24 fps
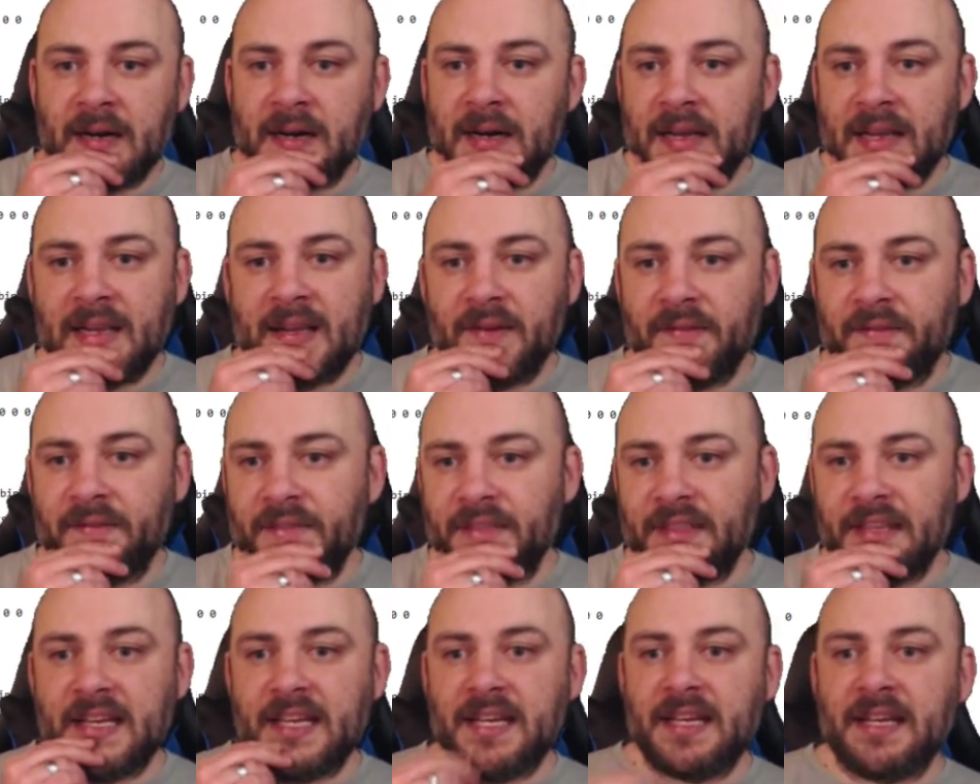if
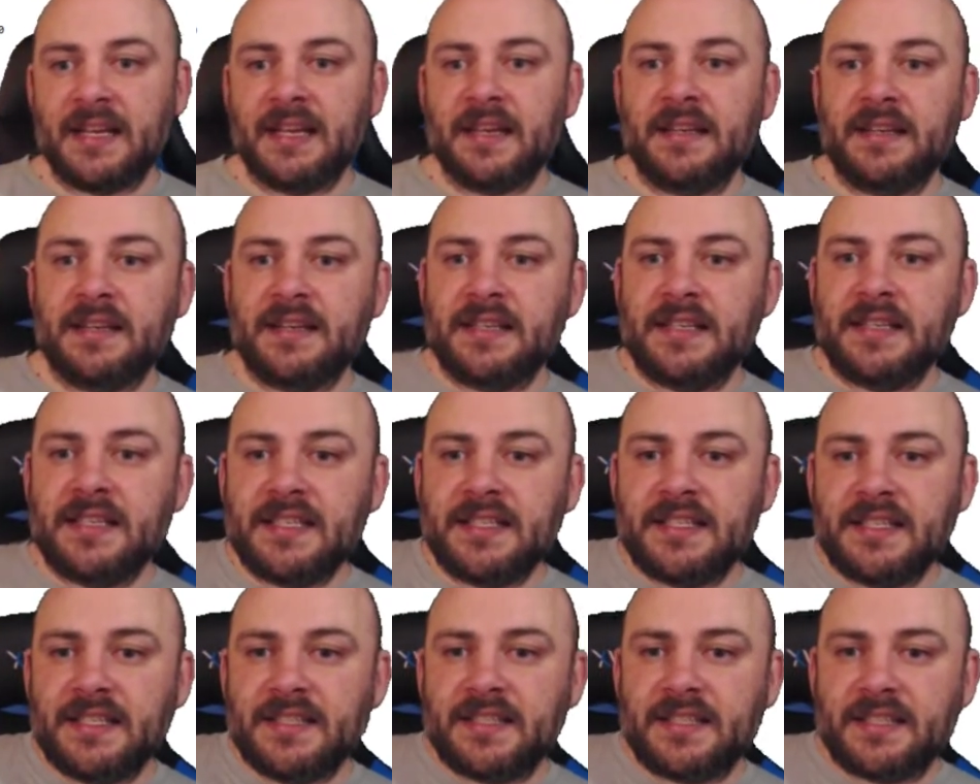the
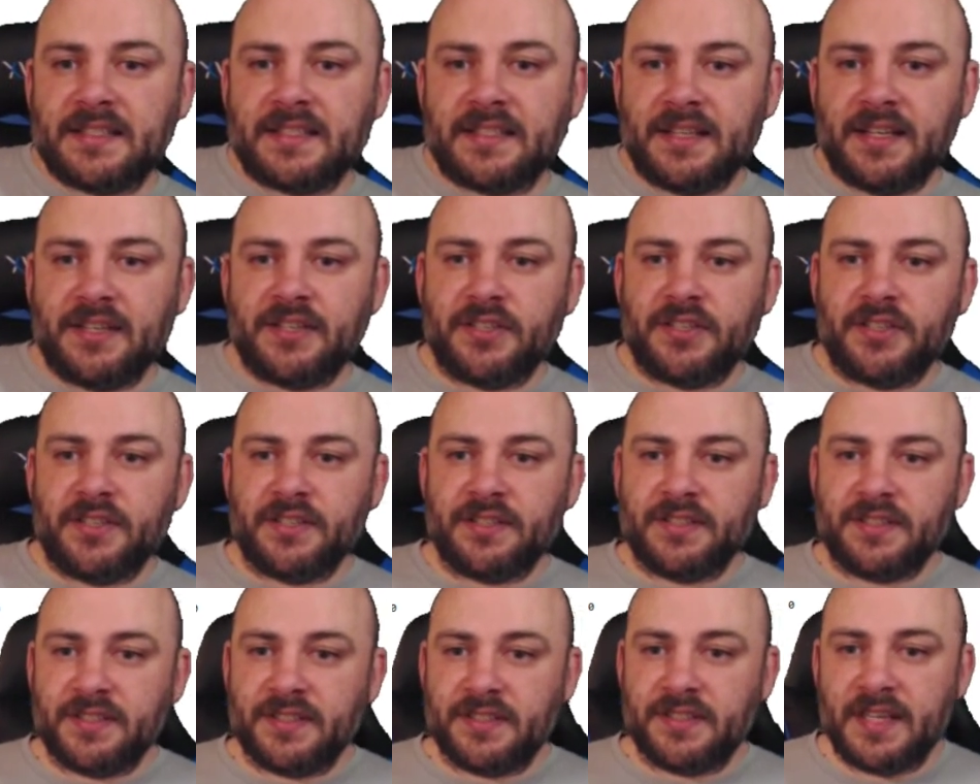DC destination is
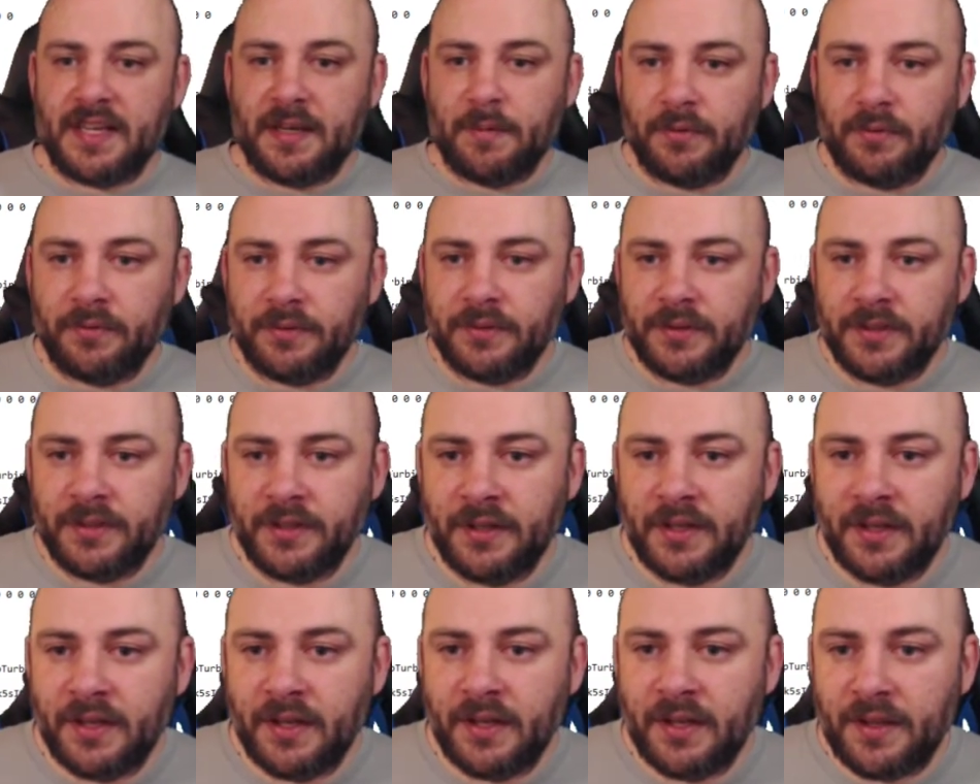disabled,
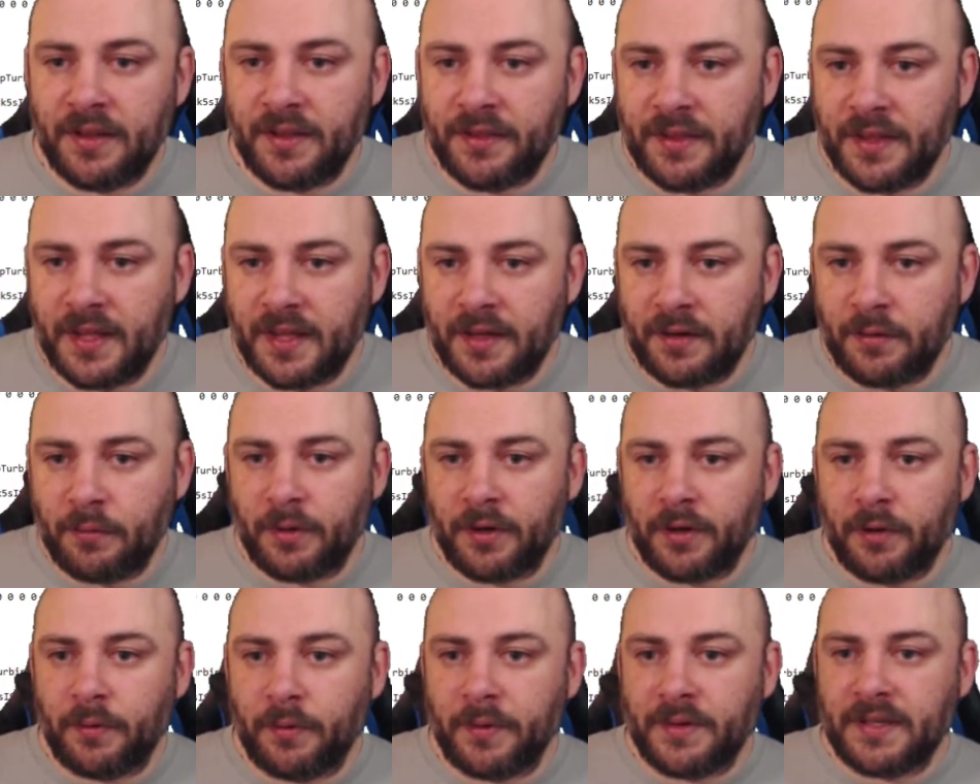then we're
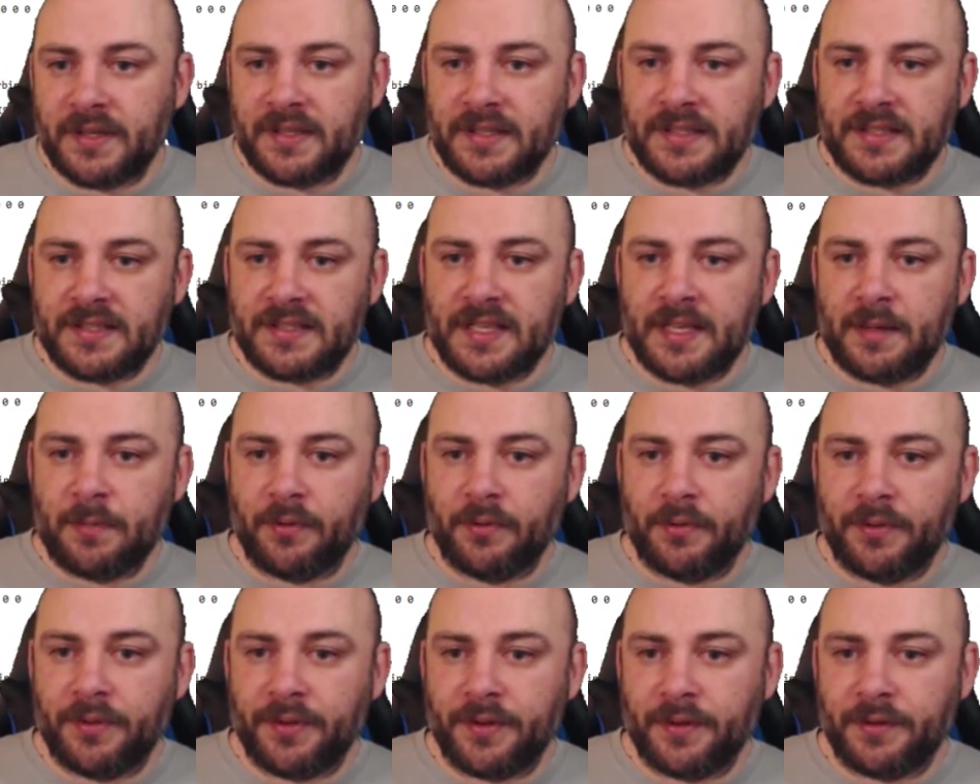going to
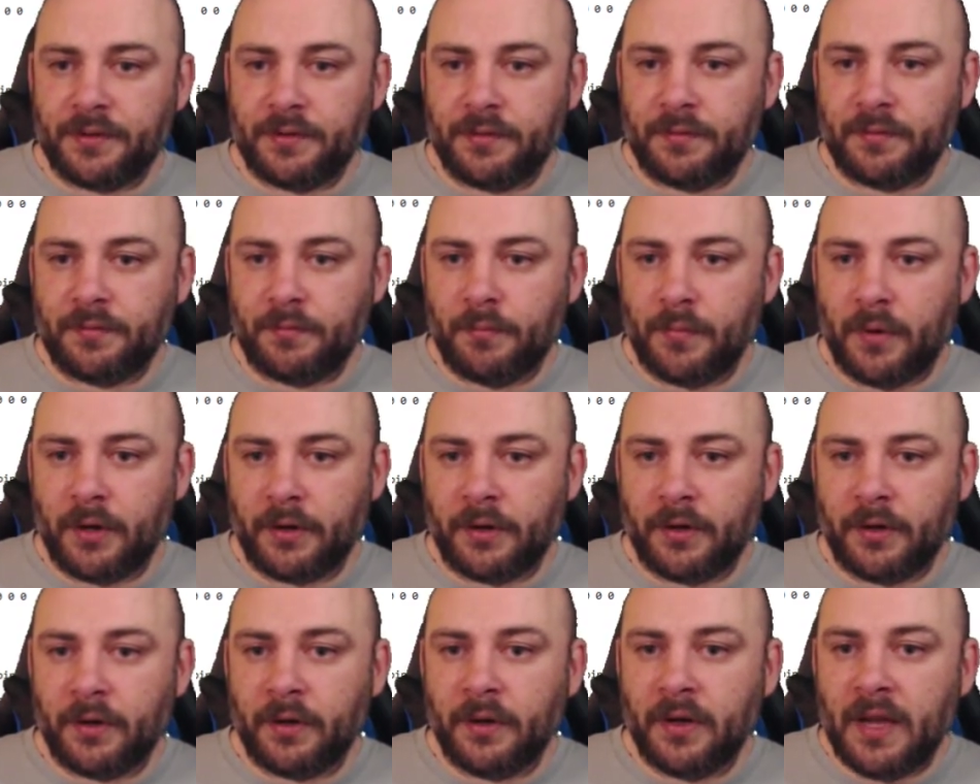disable the
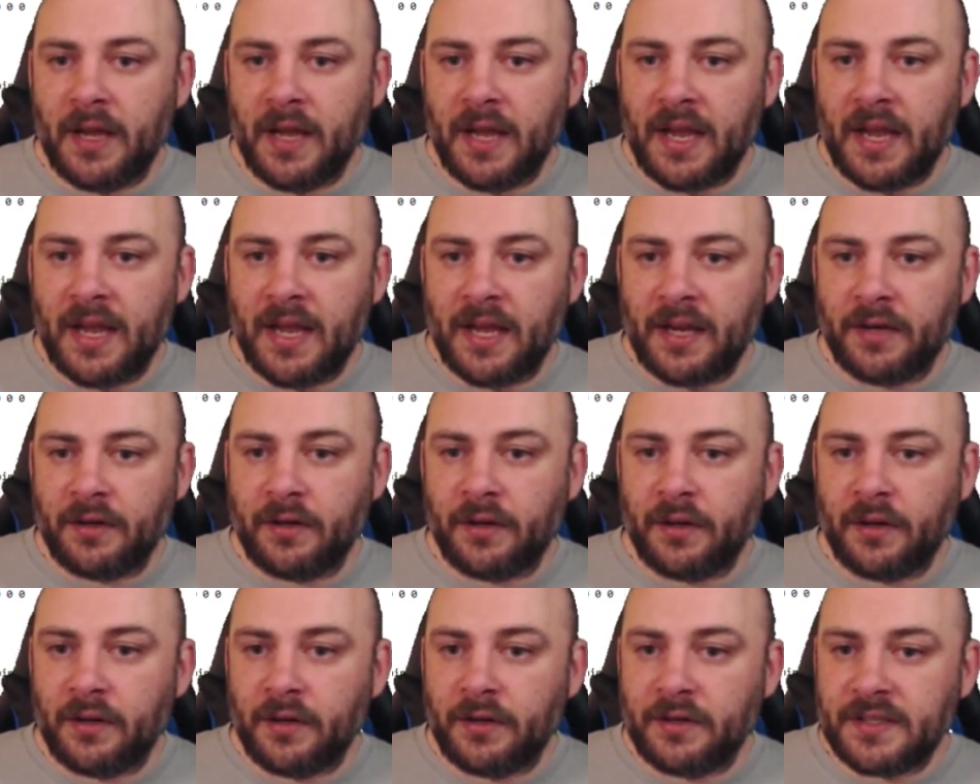marker and
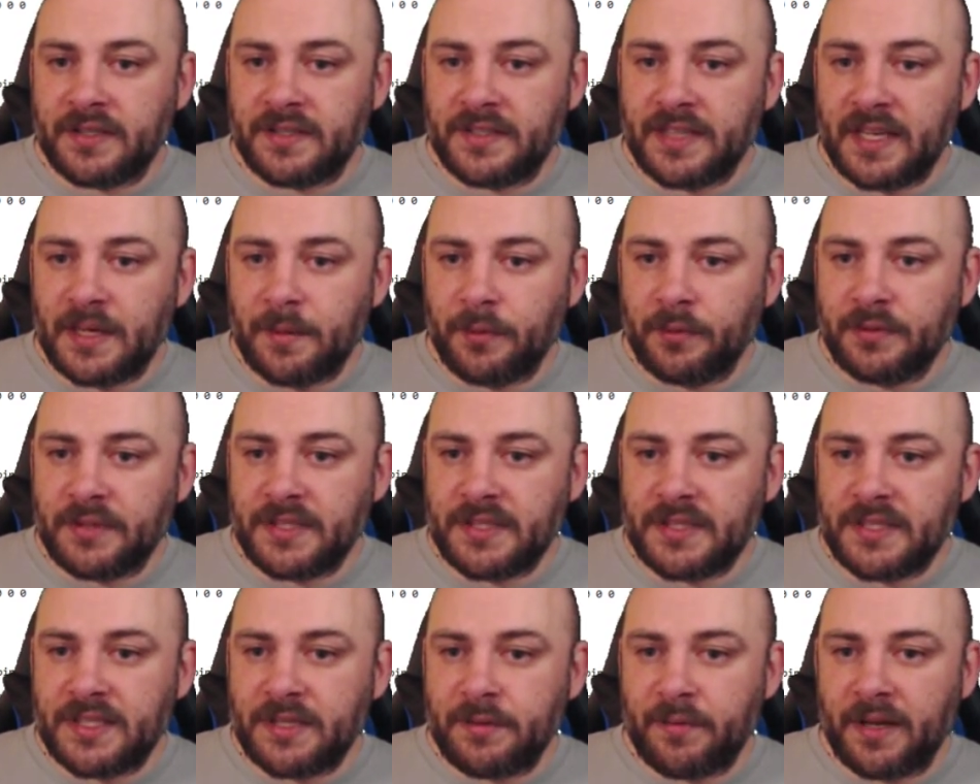disable
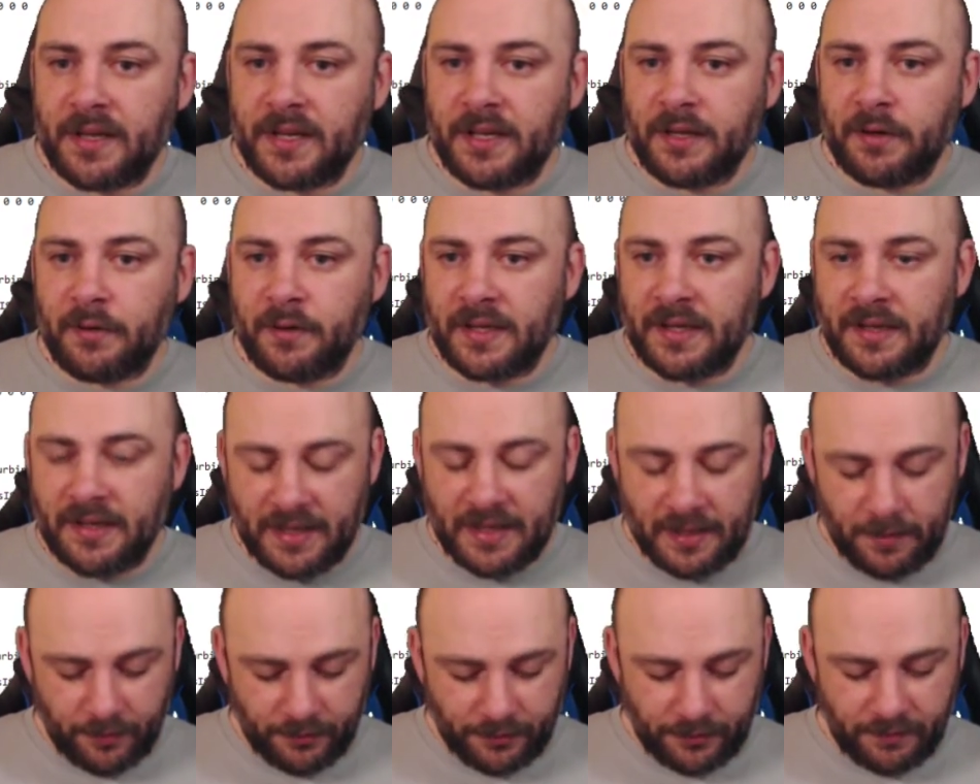DC radio and
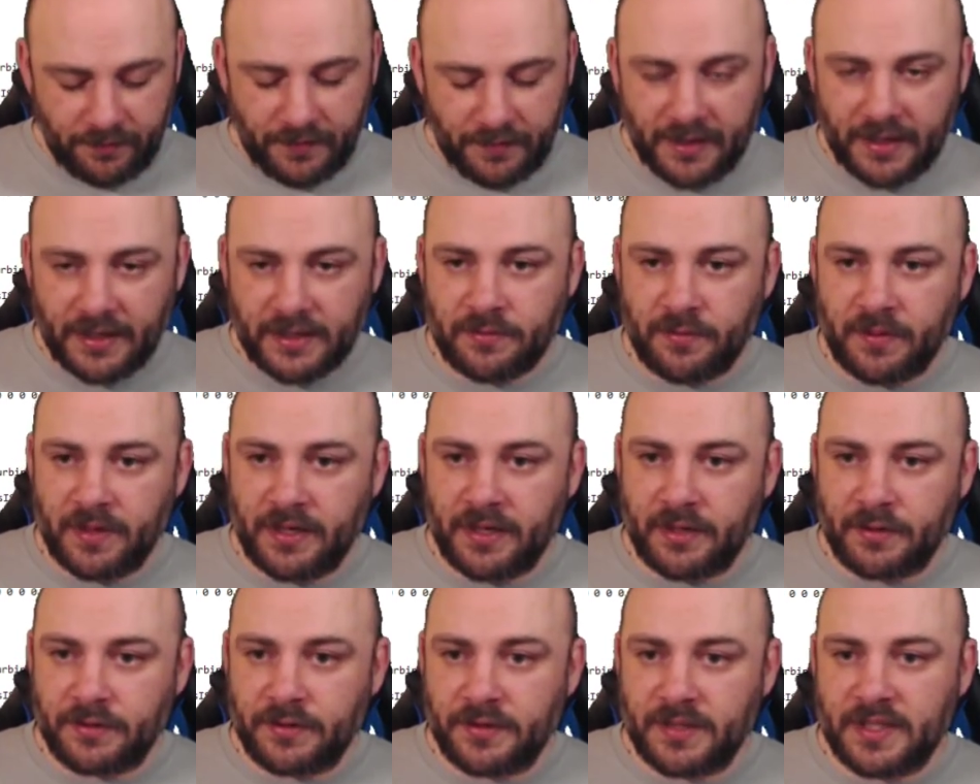enable New Vegas
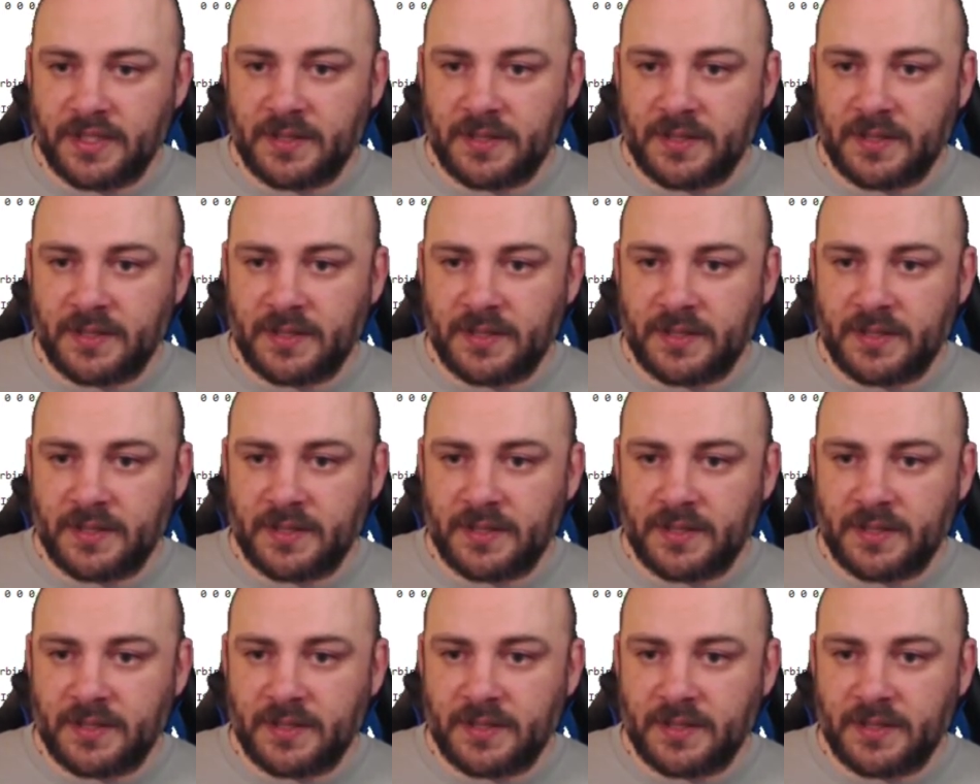radio. So this